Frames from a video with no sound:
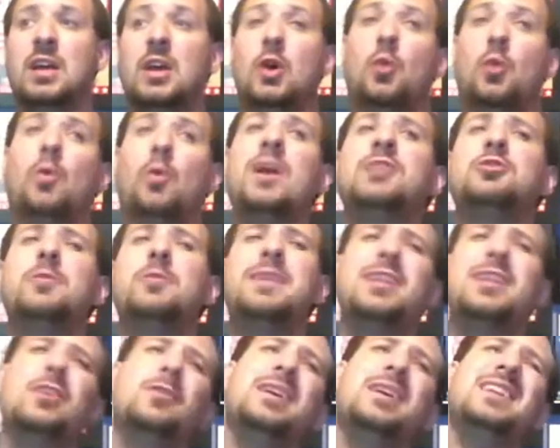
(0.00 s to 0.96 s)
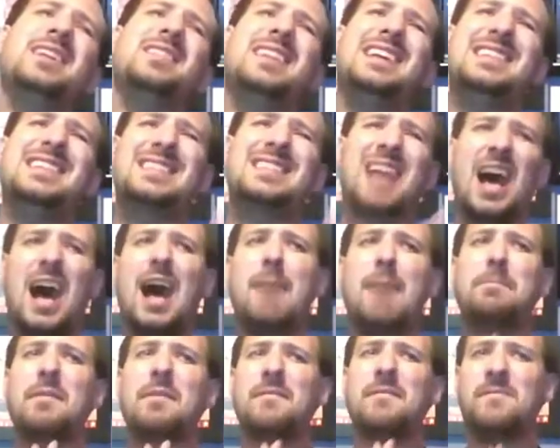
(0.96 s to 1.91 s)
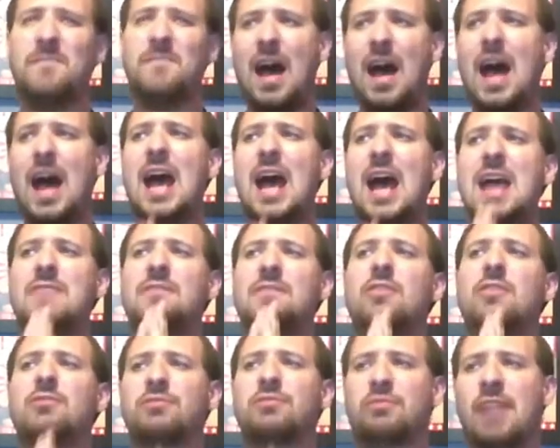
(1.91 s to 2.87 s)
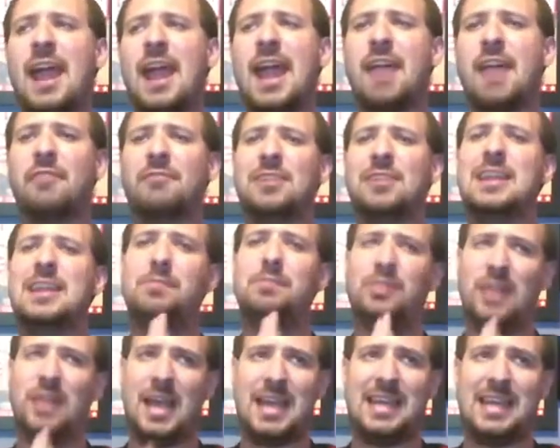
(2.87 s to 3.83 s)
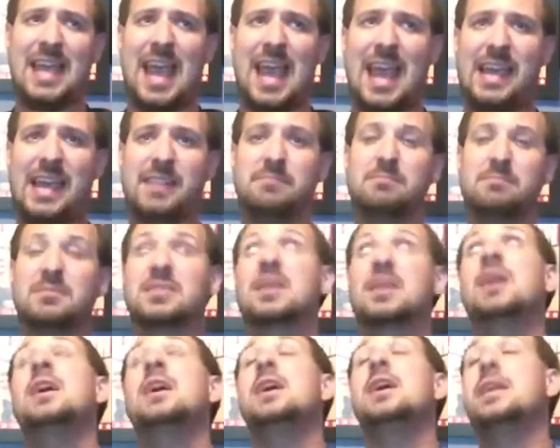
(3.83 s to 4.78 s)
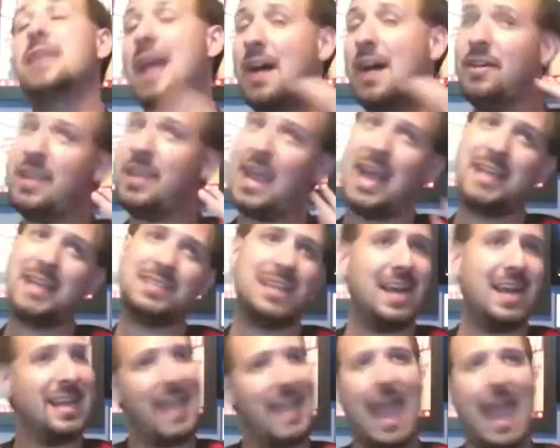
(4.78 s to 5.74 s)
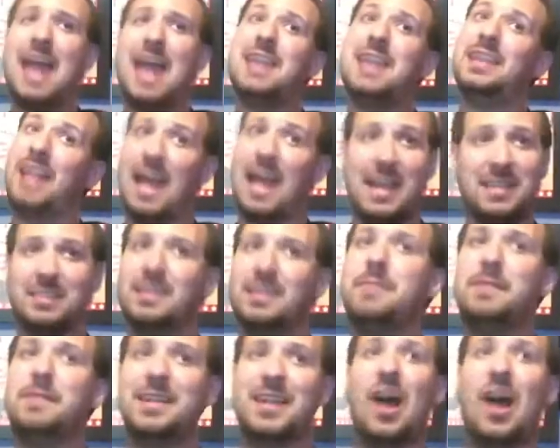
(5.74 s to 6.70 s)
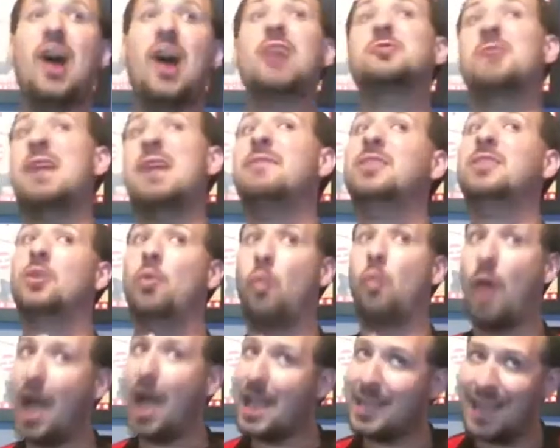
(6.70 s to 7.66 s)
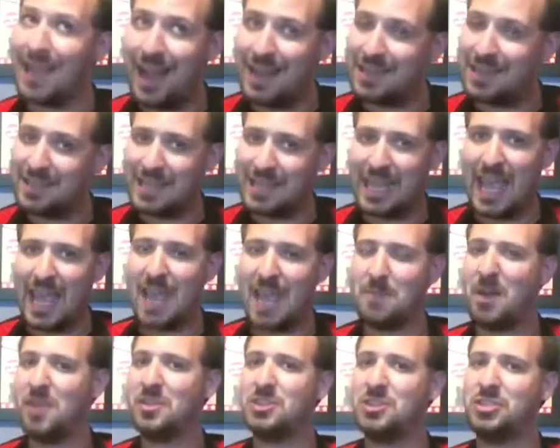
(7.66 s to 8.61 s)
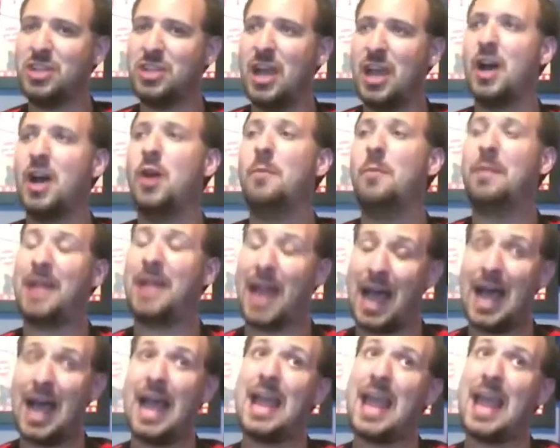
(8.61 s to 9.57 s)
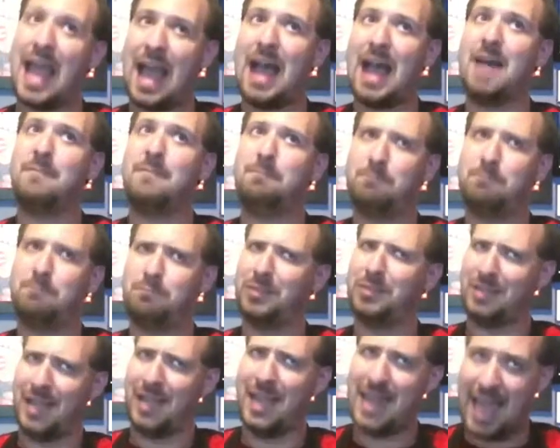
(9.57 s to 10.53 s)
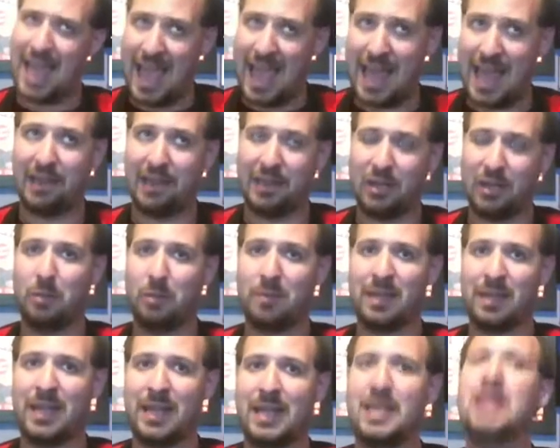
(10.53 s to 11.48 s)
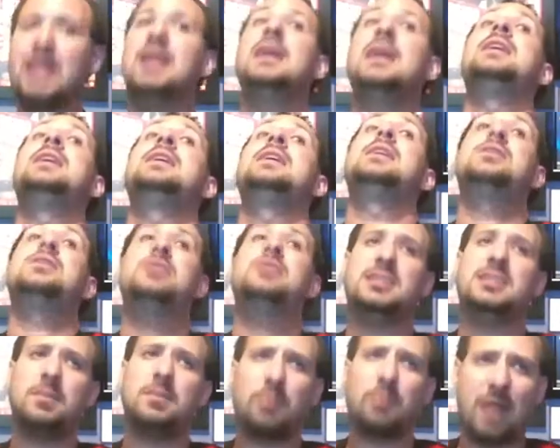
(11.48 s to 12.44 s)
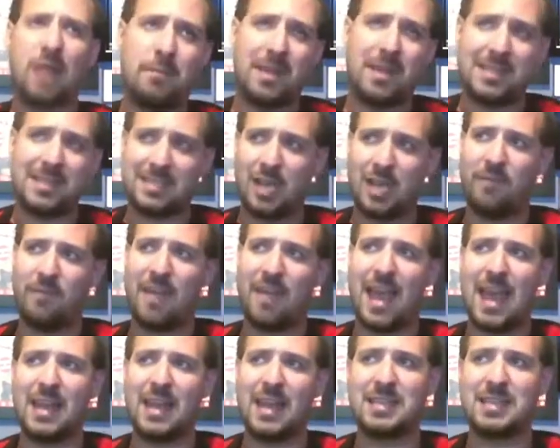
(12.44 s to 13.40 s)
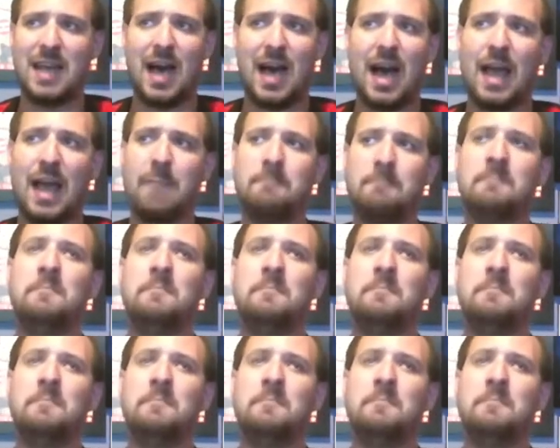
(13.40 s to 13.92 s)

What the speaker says: which will be doing the top 5 rare replay games. Now, yes, again, like Sleeping Dogs, we haven't quite gotten to the game on the show, but I have played ahead a little bit, just to prep myself ahead of time.